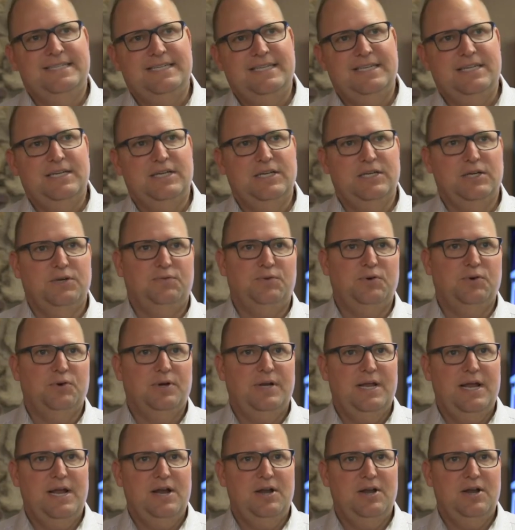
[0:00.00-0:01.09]
if you're
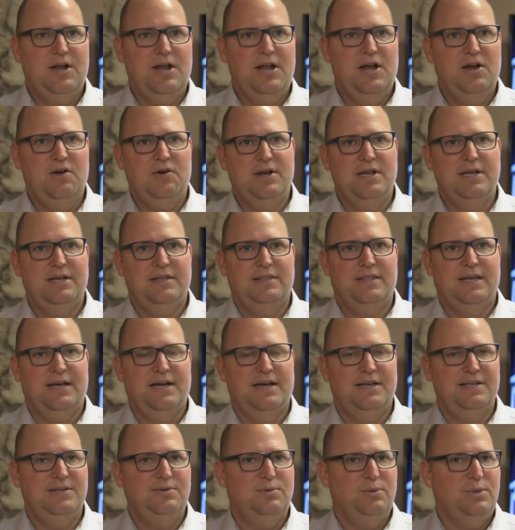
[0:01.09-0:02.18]
in an area
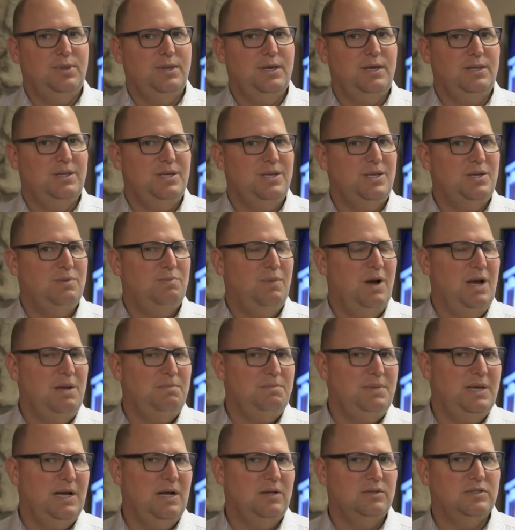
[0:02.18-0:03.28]
that you think that you might
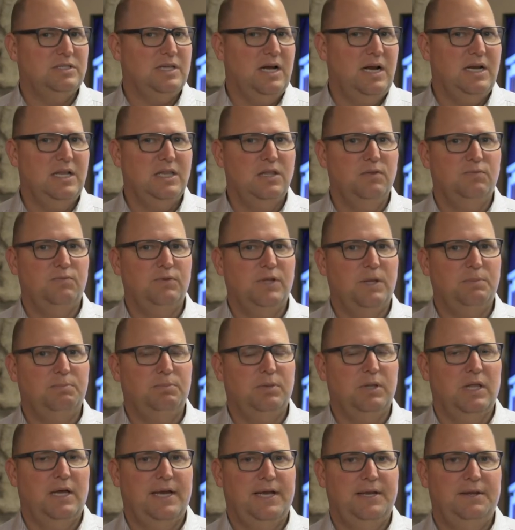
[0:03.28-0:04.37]
be outside of the
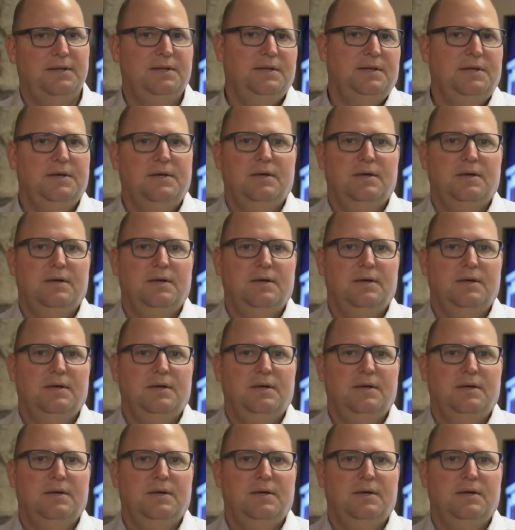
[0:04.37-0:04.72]
floodplain,